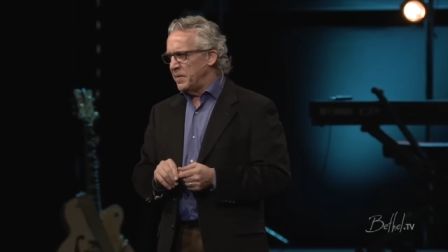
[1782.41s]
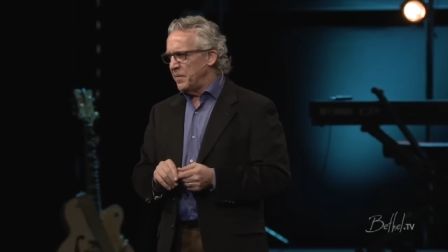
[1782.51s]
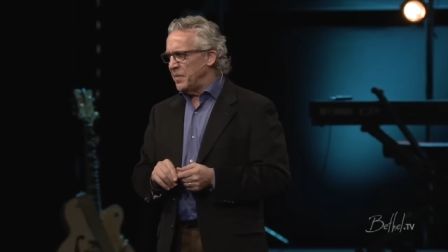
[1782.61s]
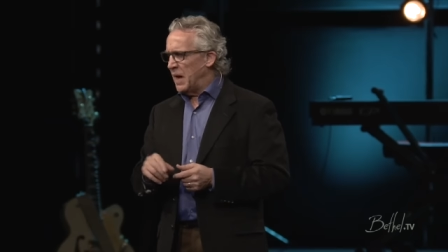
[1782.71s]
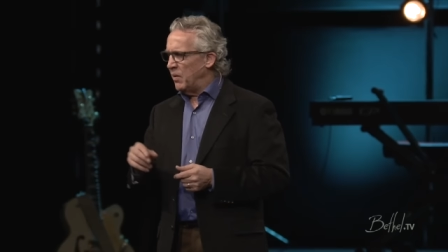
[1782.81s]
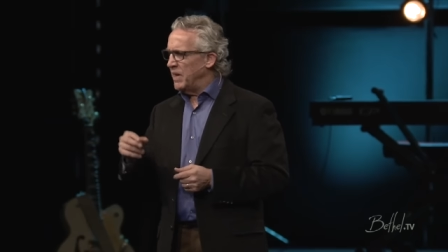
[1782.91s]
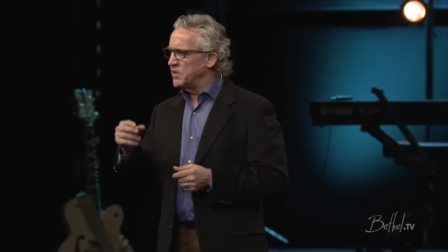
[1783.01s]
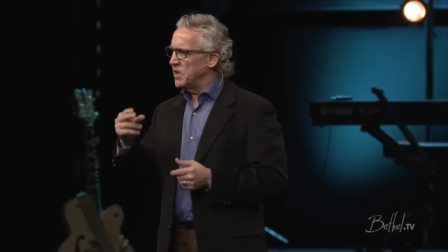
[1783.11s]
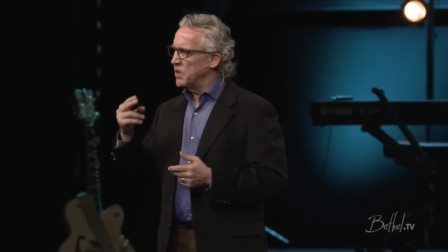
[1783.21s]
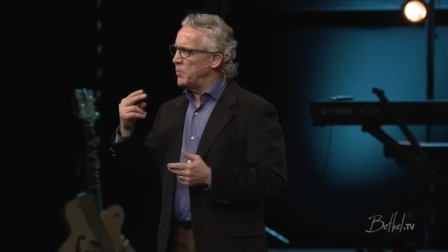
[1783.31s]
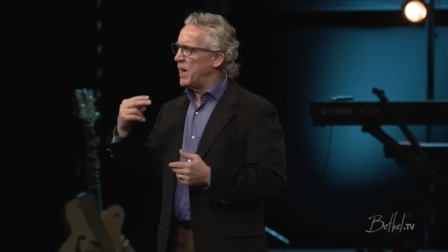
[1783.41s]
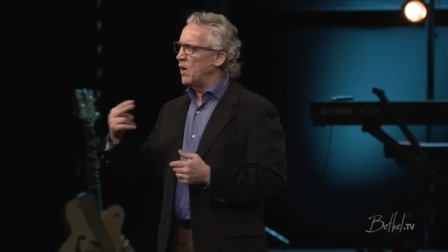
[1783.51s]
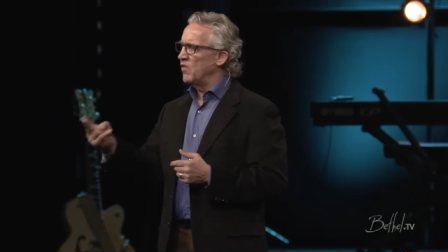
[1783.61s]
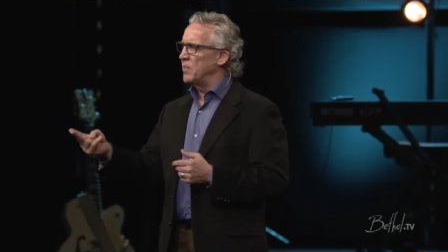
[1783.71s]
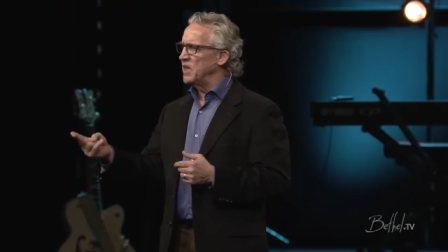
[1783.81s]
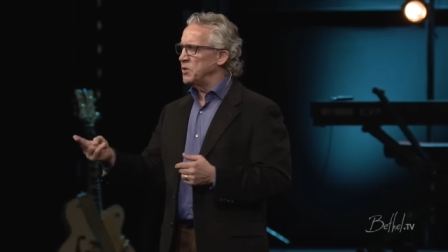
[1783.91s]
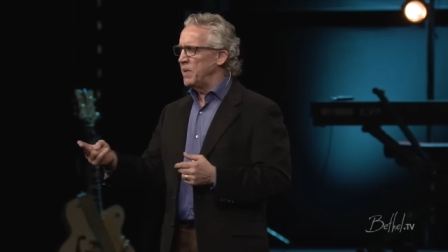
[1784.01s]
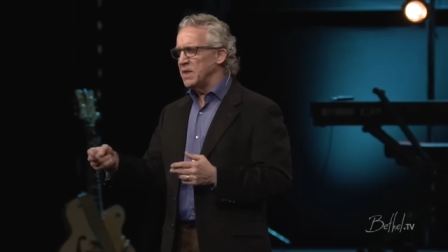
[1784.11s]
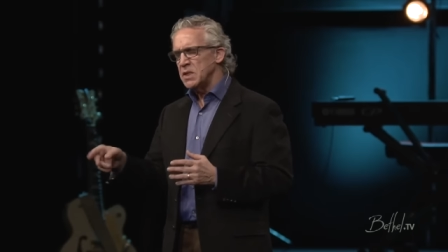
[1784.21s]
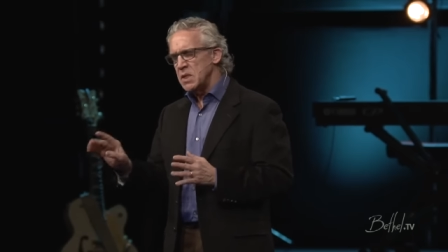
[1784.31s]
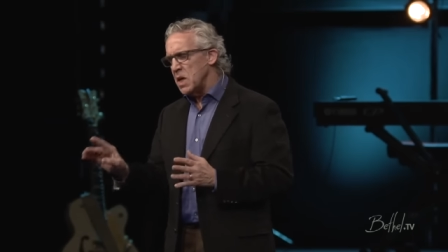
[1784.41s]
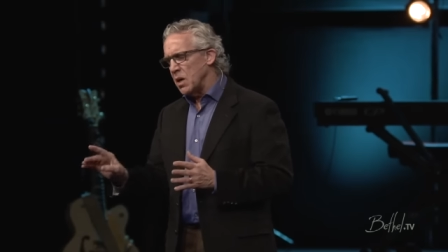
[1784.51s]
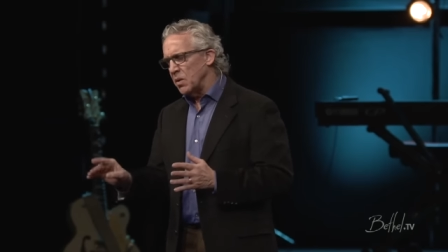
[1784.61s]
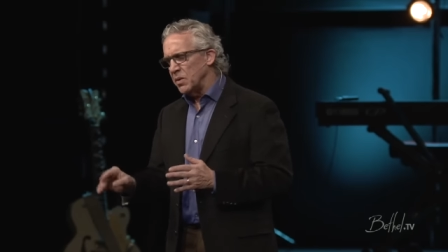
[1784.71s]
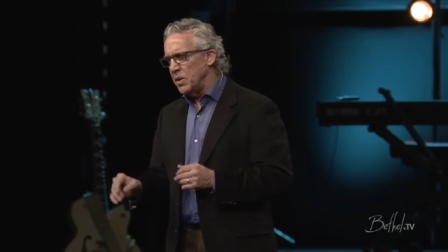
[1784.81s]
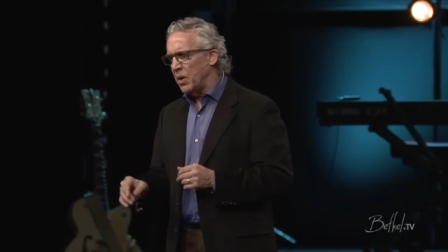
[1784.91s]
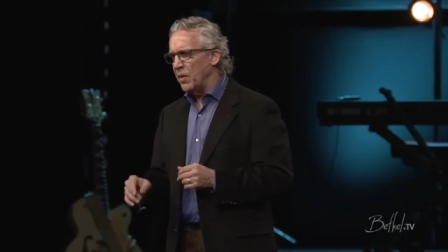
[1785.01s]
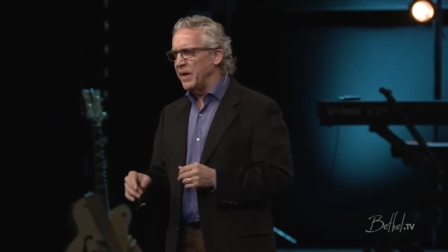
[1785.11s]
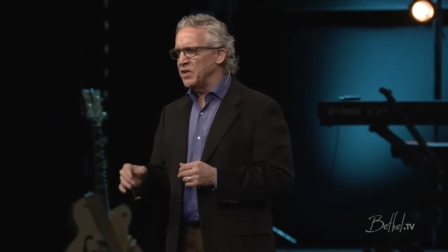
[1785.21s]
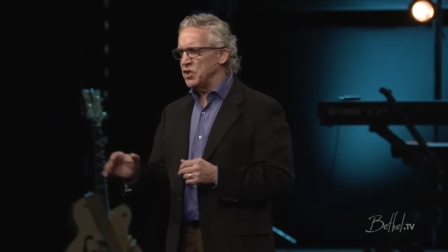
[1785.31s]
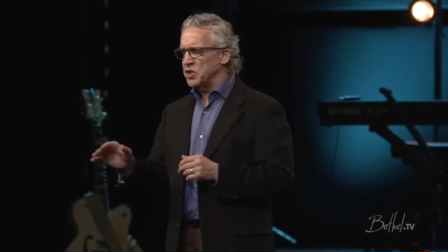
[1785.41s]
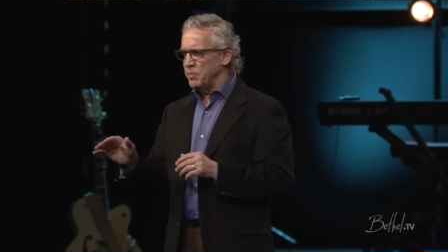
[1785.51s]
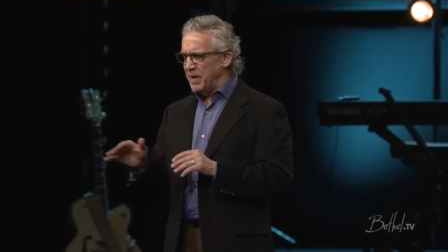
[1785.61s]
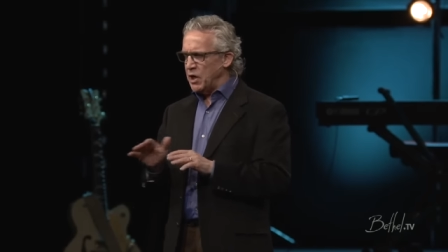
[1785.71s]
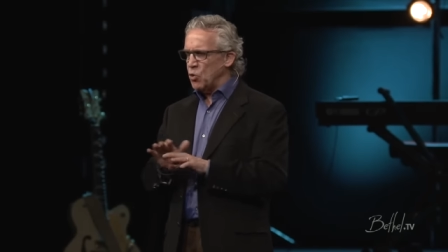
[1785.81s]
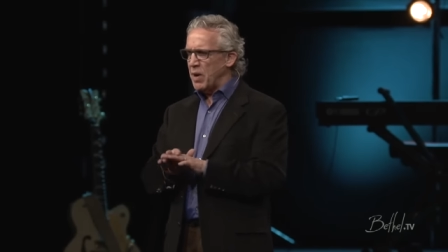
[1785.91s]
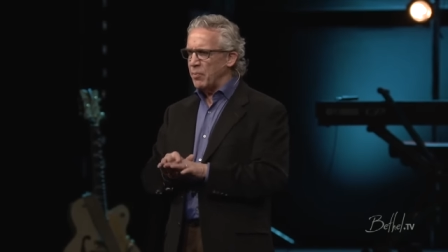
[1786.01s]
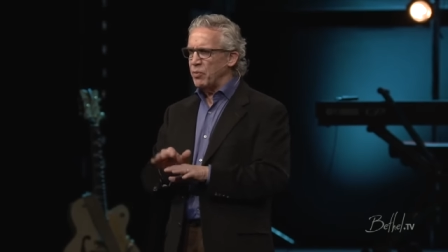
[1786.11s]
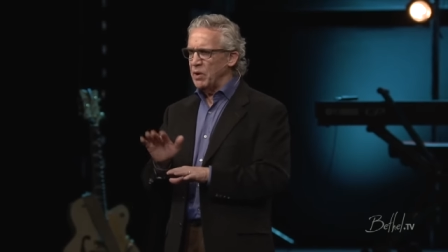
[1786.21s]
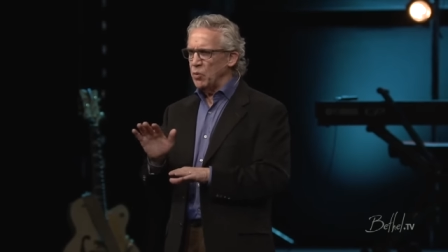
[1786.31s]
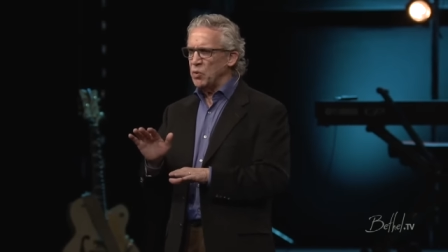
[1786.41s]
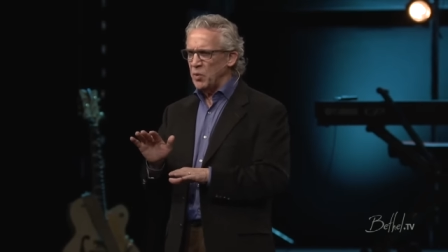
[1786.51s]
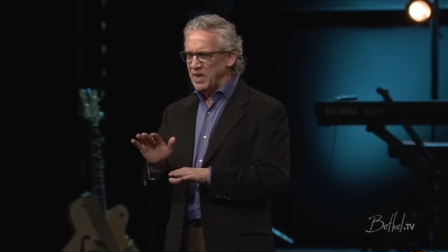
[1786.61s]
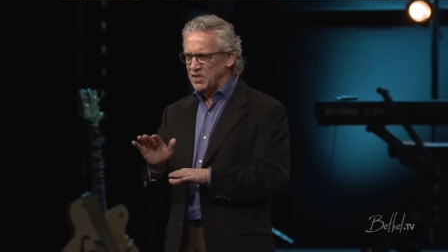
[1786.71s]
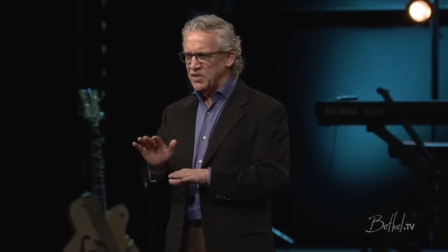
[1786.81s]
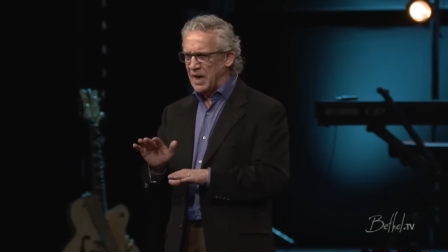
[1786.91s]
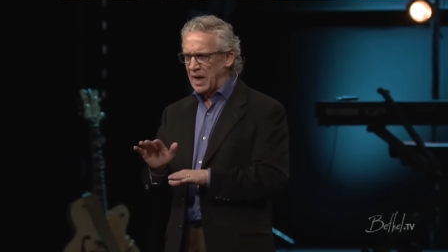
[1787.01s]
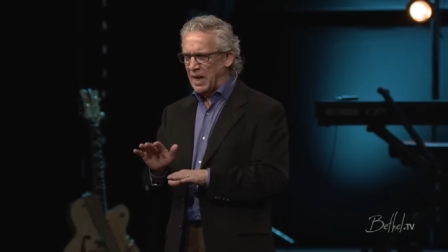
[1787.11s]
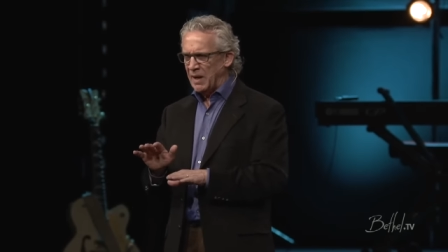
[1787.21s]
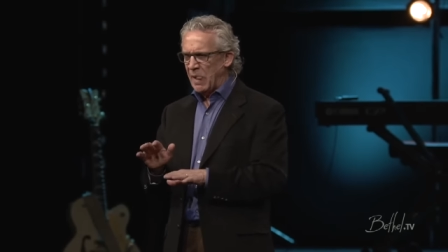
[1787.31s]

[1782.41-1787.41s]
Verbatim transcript: Now, is it the power of my speech? No, no. It's just me cooperating with what he's saying.